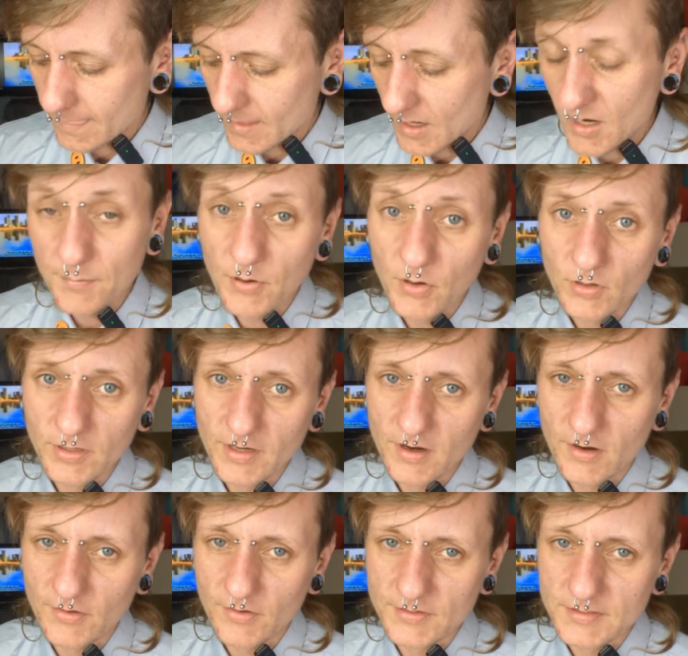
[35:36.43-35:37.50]
are
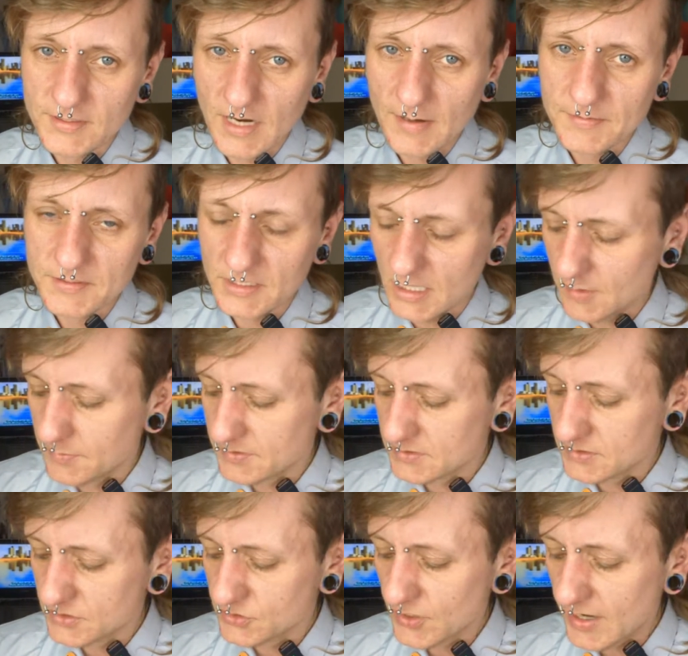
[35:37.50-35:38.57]
pulling all the stops to
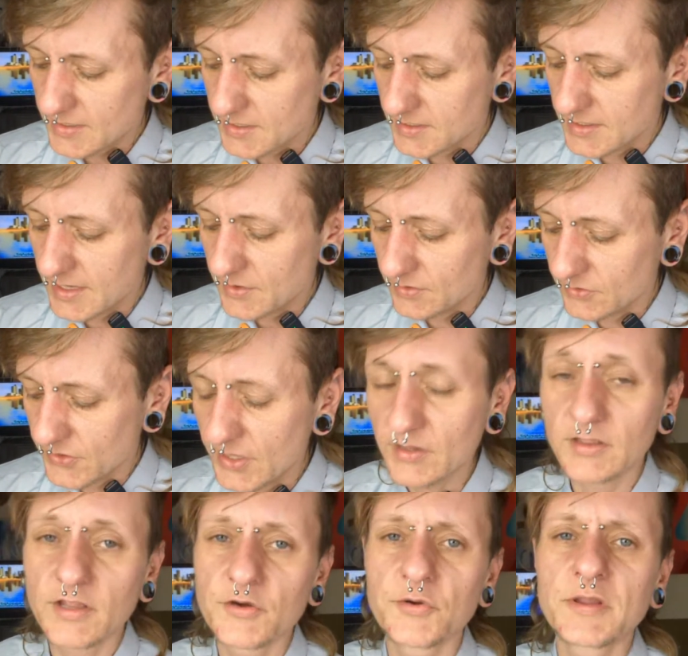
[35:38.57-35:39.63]
keep us distracted.
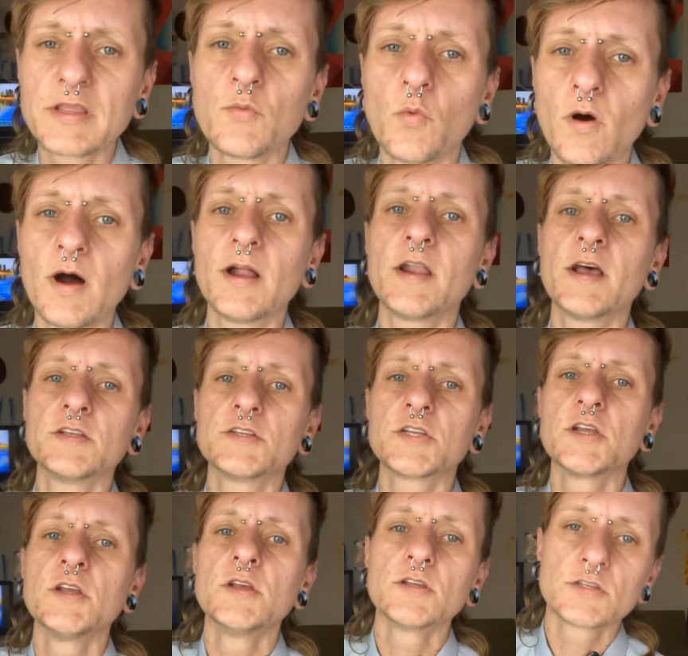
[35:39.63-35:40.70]
They literally want
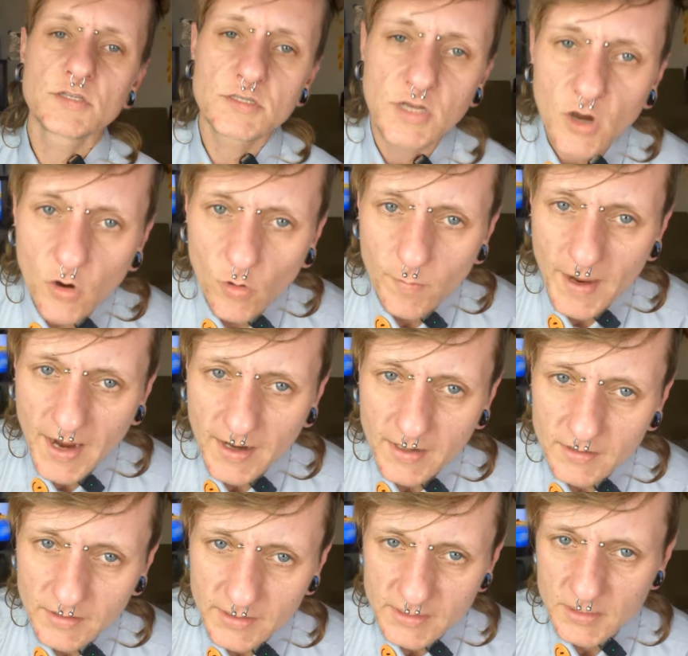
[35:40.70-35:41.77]
us so
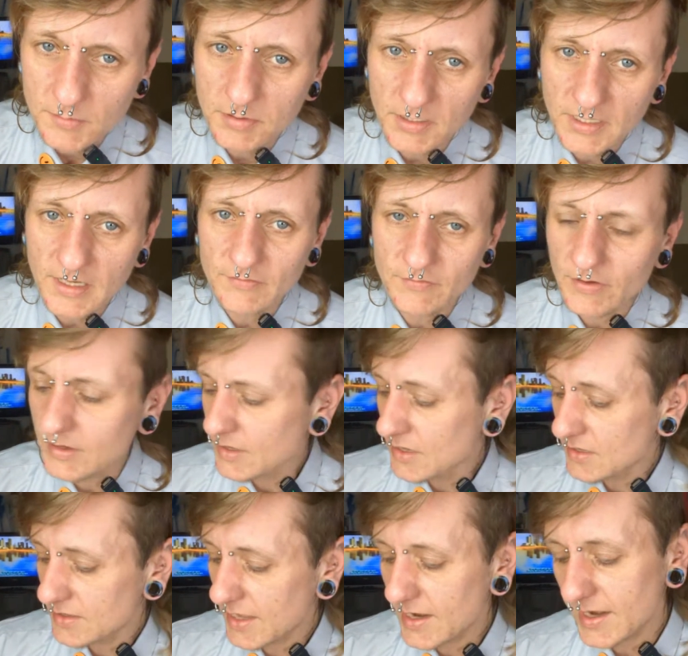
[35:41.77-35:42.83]
badly to believe
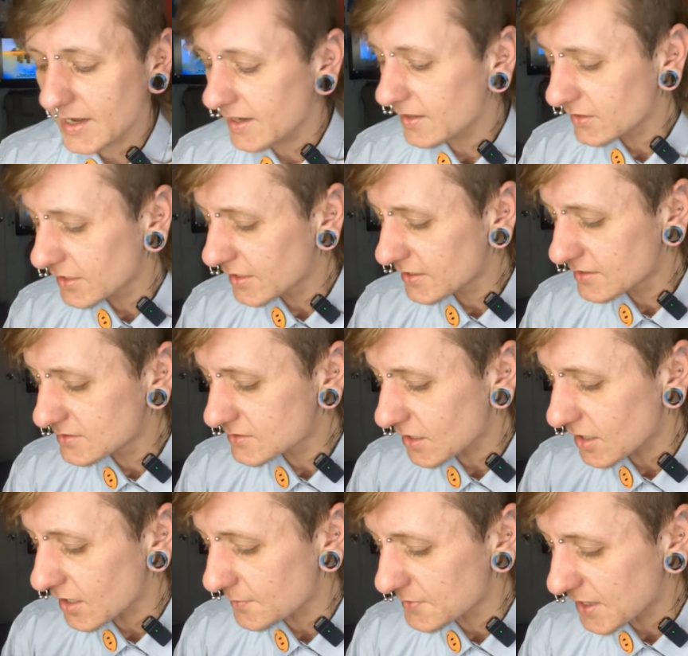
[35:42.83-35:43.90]
that aliens
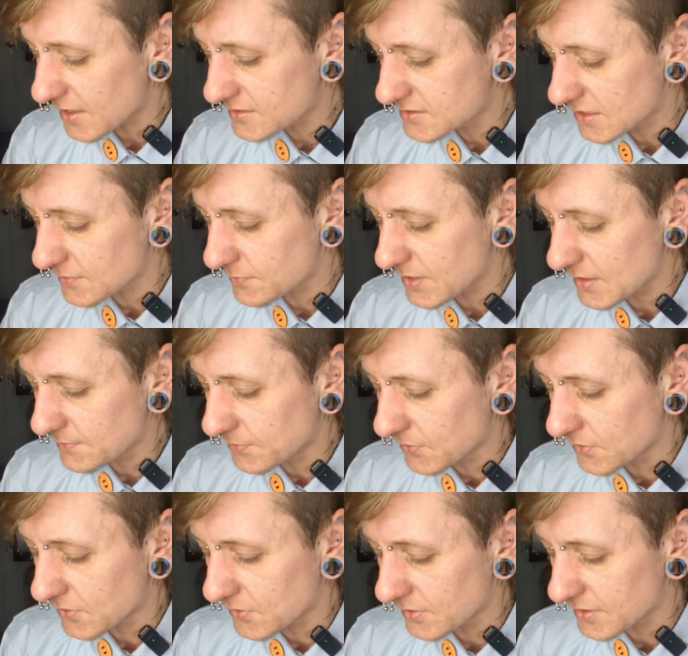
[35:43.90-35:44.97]
are abducting
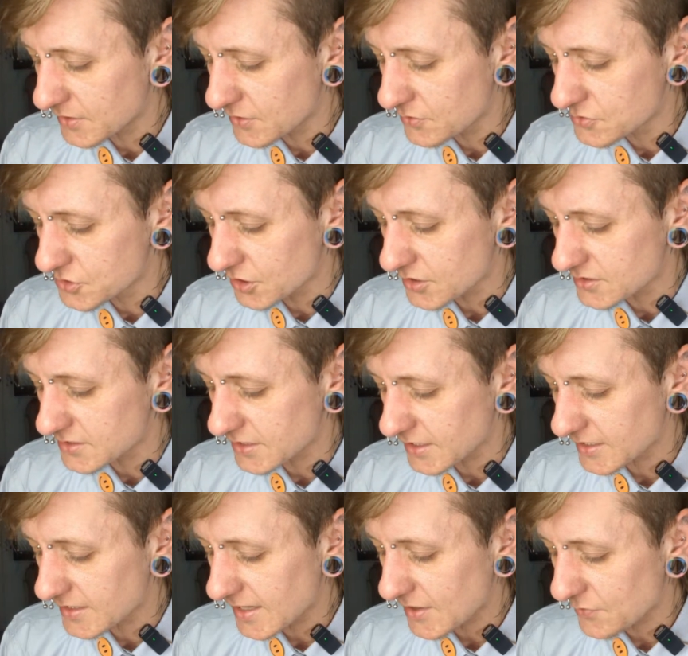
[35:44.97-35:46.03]
people in New Jersey
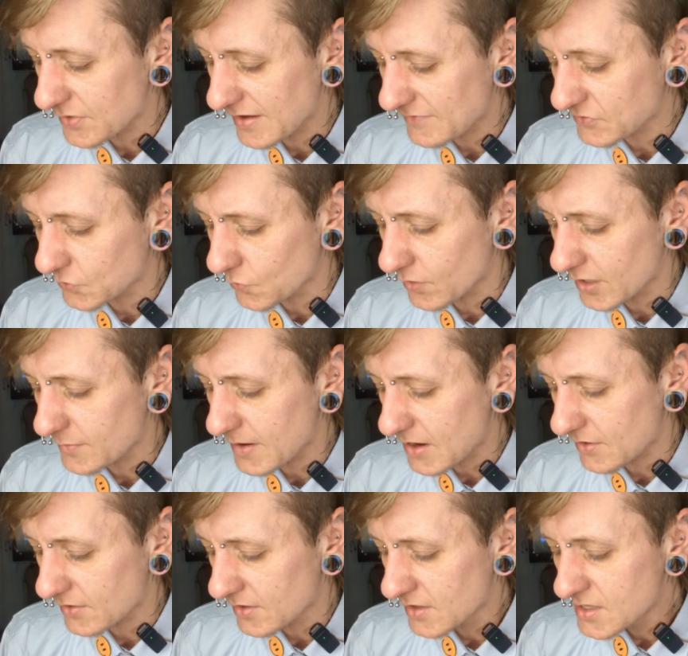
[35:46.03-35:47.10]
and that we have to worry
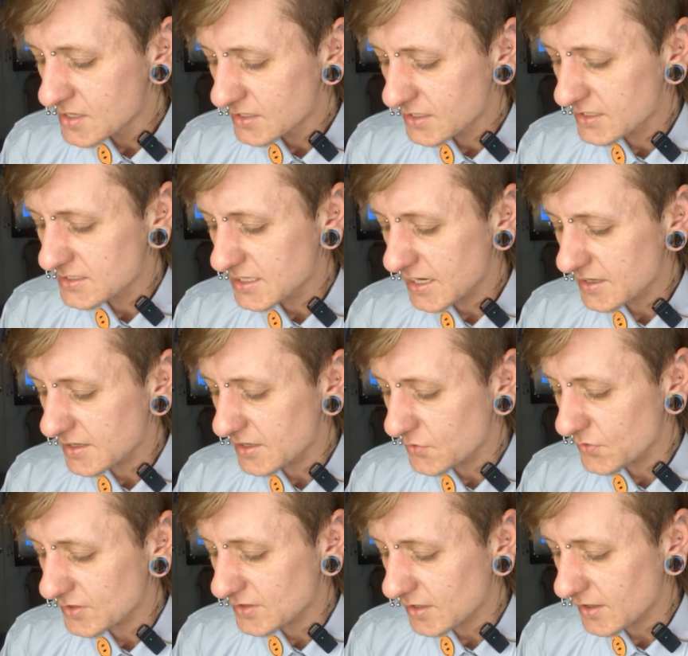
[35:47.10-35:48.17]
about contending
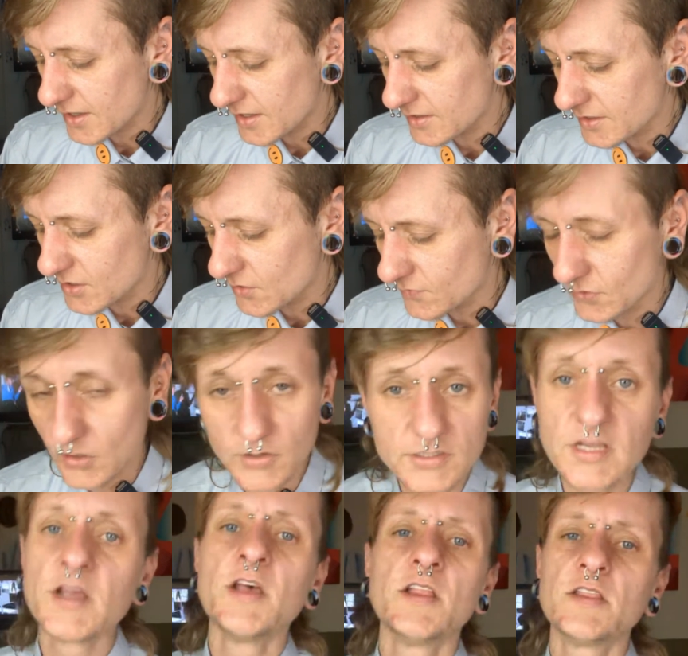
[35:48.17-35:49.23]
with our alien
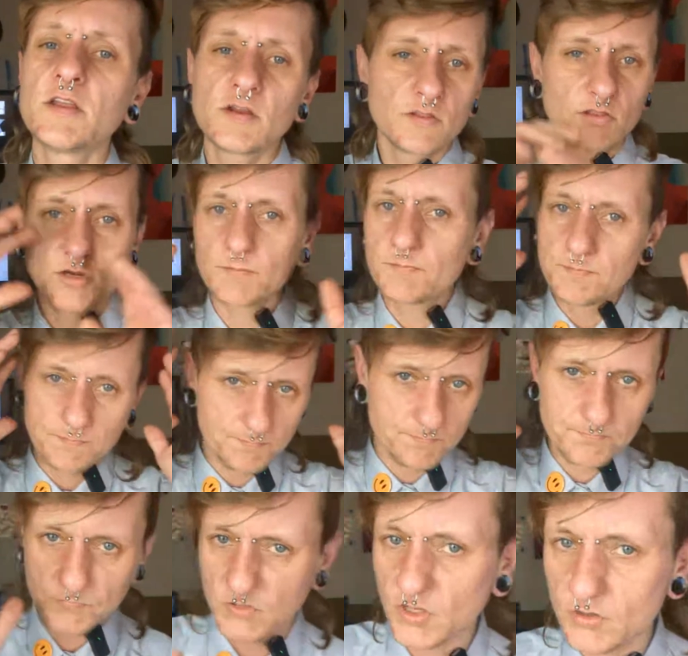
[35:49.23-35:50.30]
overlords.
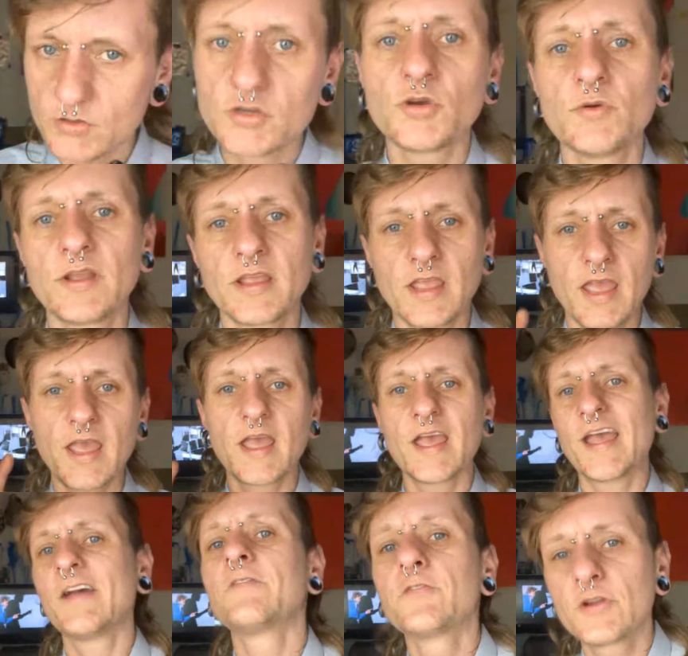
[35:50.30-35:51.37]
They're doing
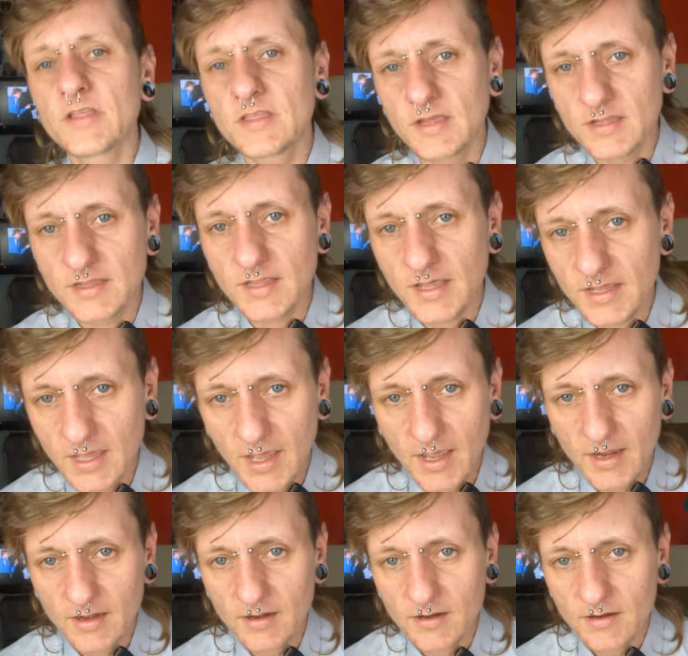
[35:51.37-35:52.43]
everything they
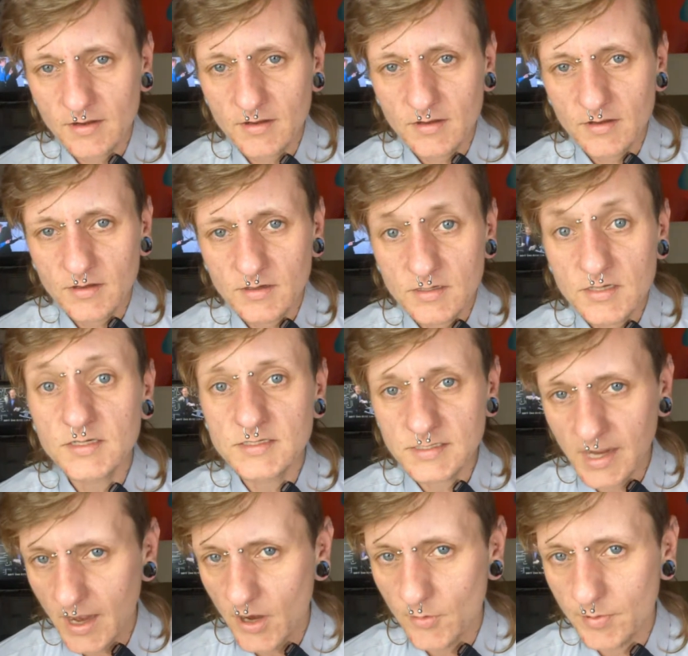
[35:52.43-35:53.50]
can to
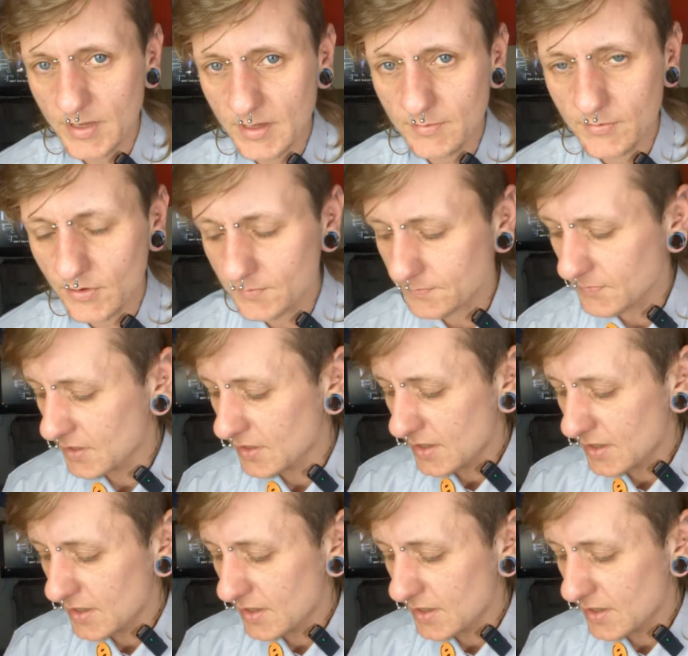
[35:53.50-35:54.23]
scare people.